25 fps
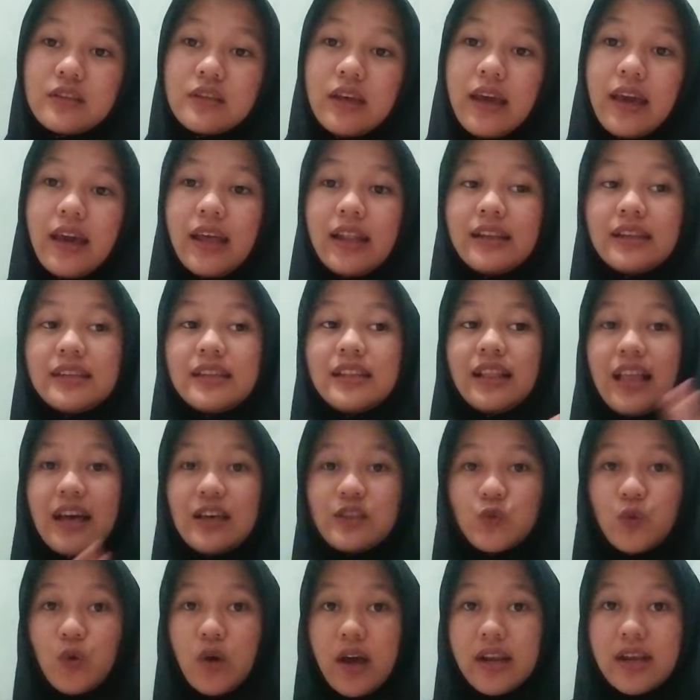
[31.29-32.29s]
And the
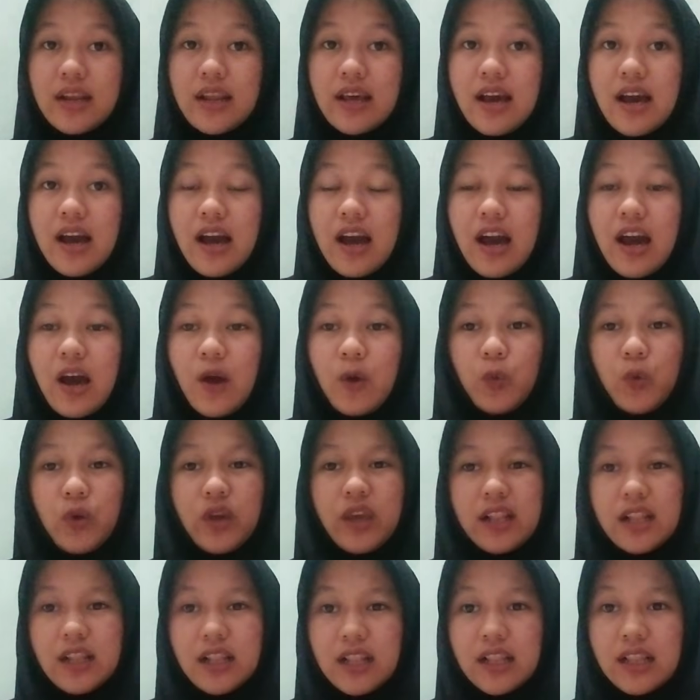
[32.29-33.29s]
last one, I
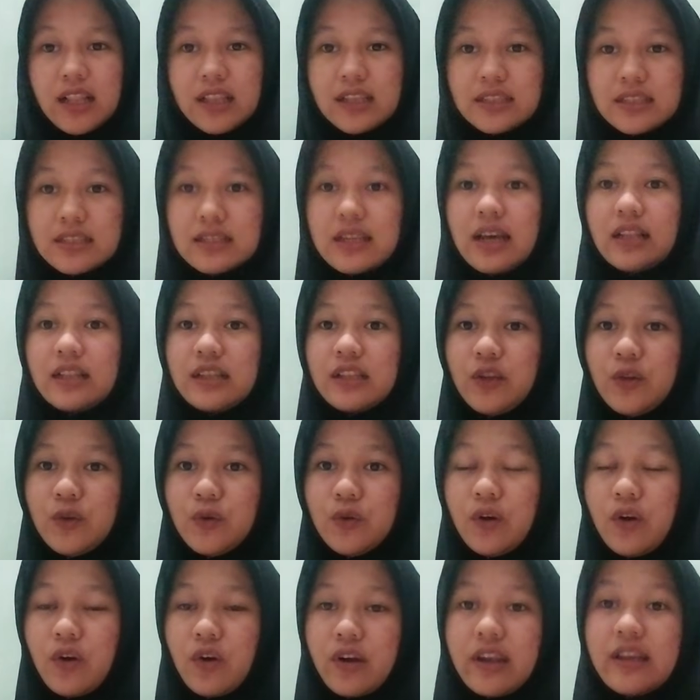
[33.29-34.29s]
will tell you
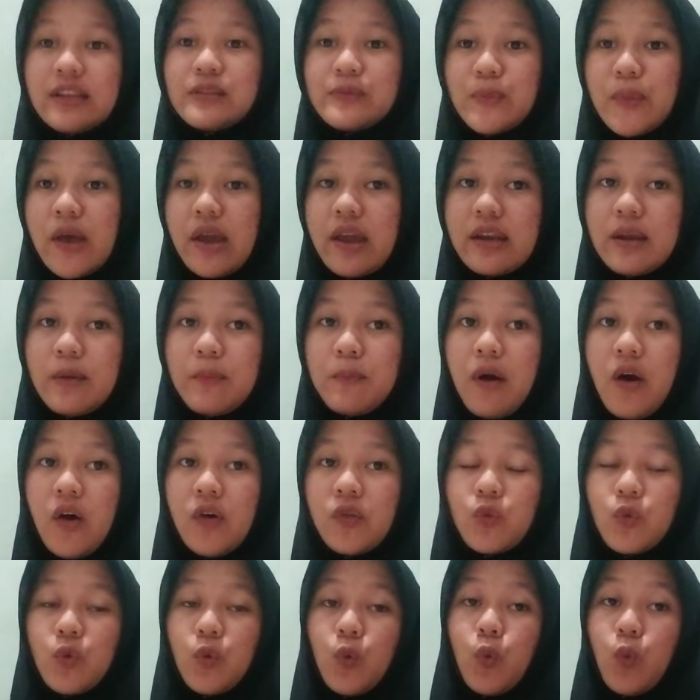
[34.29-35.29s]
or explain
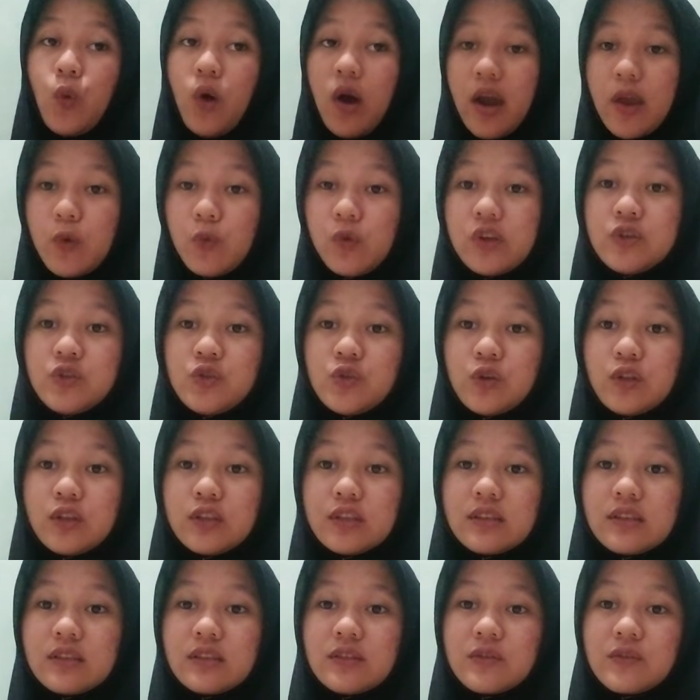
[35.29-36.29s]
about why we should
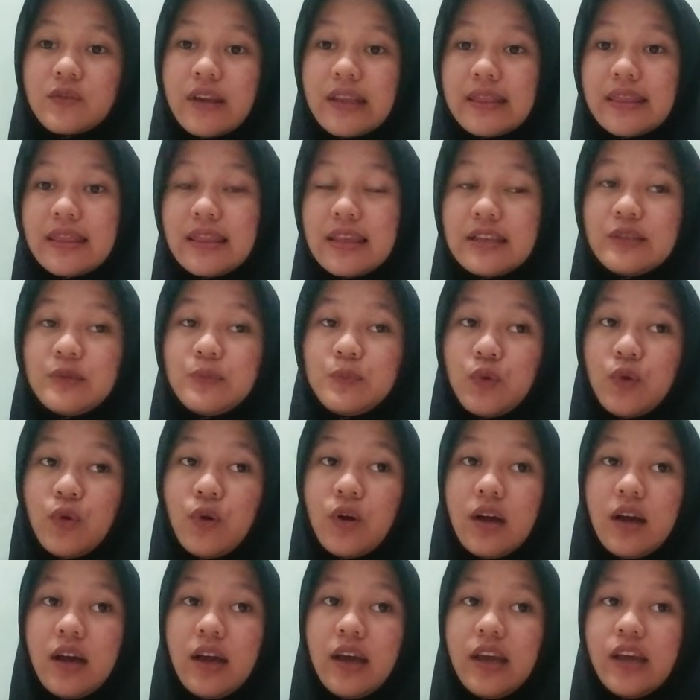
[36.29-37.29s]
read this
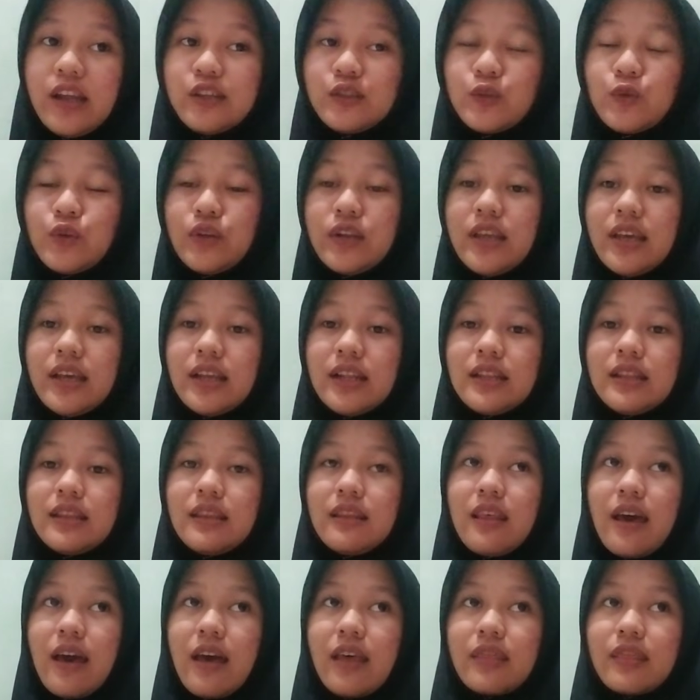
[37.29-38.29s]
book, including
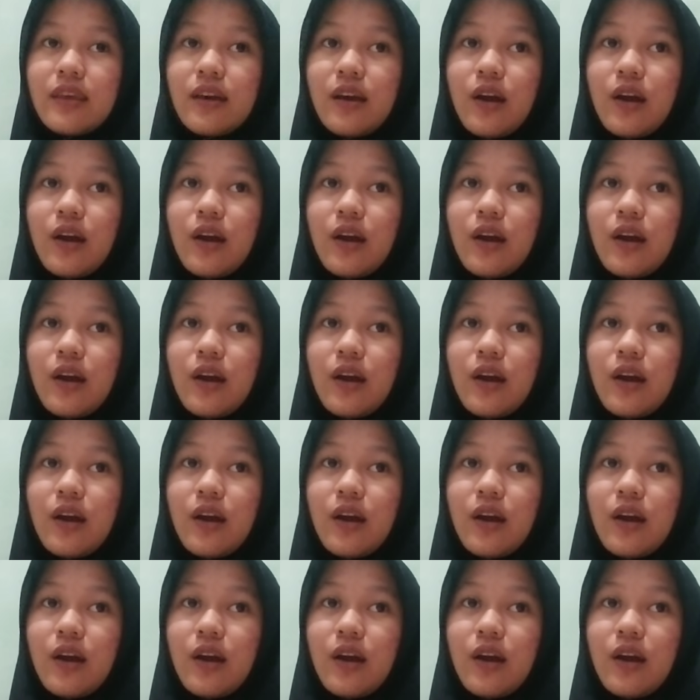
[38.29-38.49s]
that